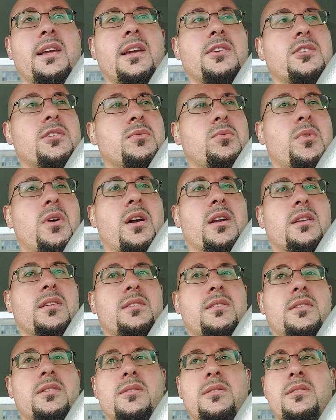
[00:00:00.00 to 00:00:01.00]
I just wanted
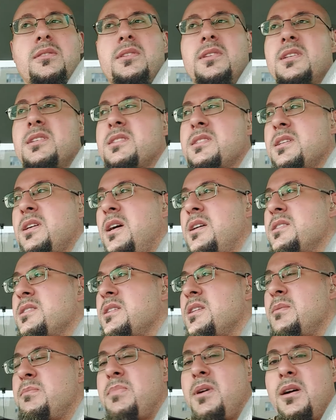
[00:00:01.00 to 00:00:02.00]
to discuss
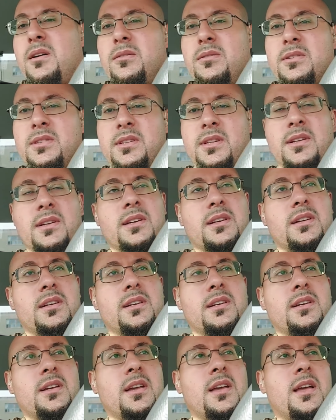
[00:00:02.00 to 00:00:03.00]
about
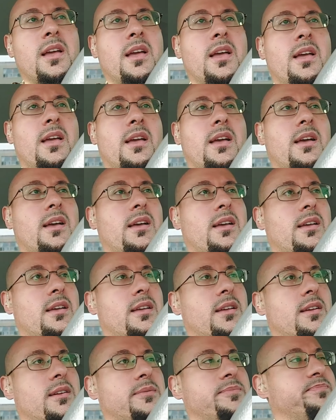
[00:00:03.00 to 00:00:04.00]
there
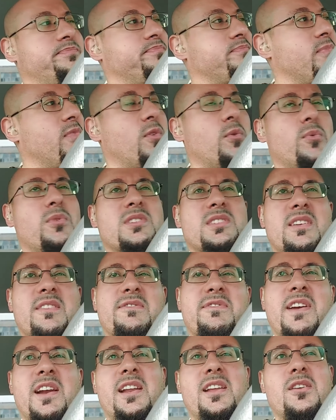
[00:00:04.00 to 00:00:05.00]
was a
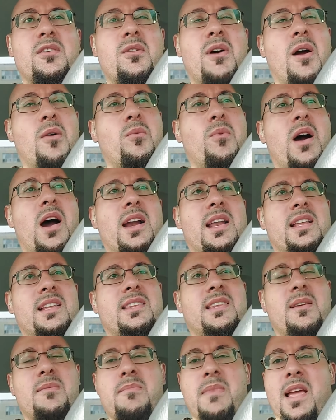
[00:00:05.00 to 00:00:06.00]
video I wanted
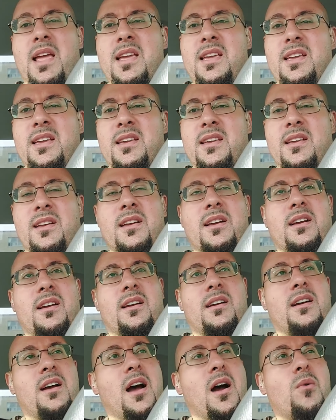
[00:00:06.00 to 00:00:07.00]
to make
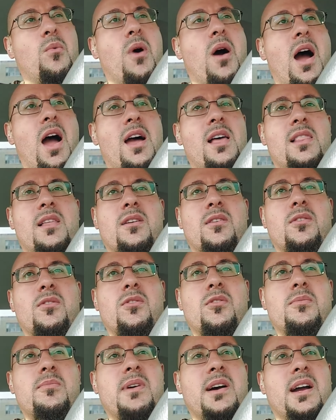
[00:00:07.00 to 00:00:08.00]
a while
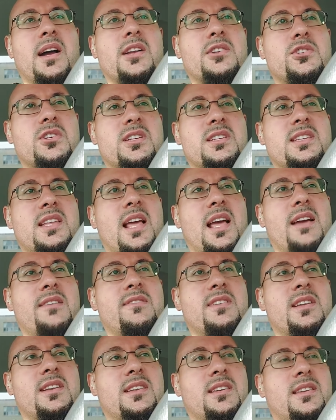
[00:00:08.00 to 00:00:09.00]
ago, but I just
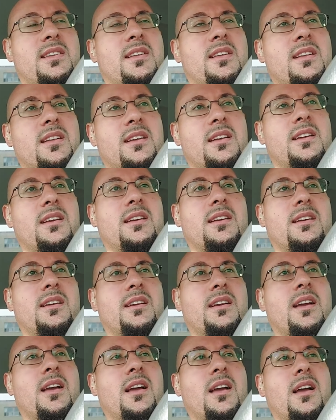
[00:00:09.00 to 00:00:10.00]
haven't uh,
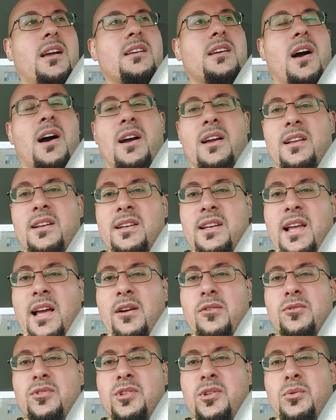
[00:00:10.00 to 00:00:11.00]
gotten
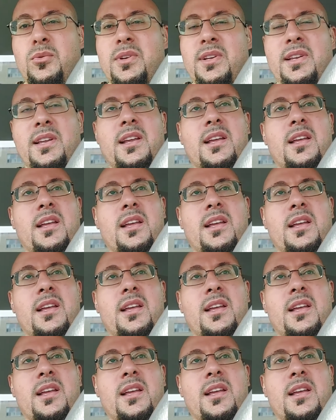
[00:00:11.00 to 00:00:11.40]
down to it.